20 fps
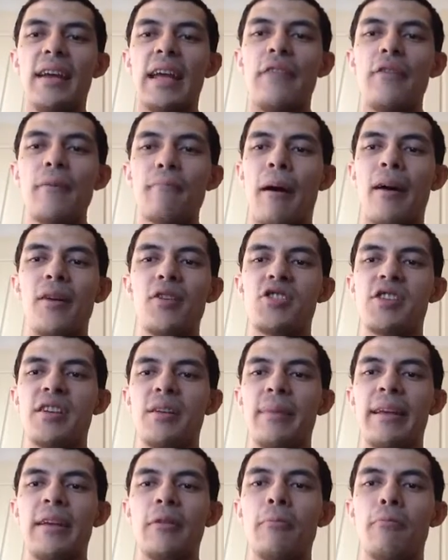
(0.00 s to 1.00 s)
if you punch
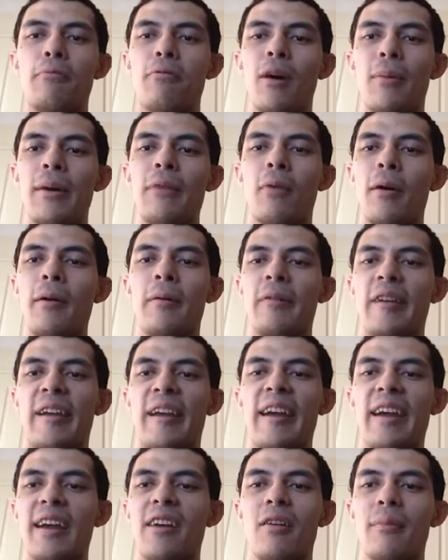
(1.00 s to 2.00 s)
him, he probably won't
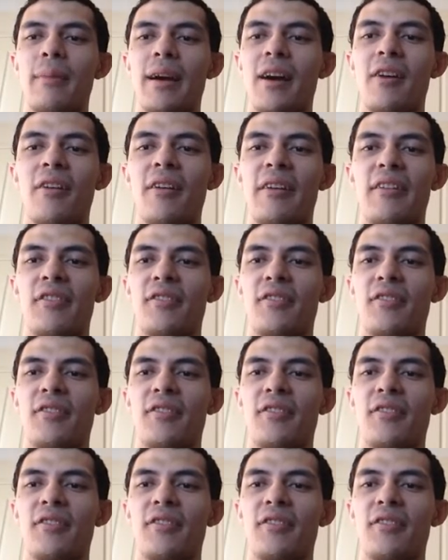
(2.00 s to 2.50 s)
care about it.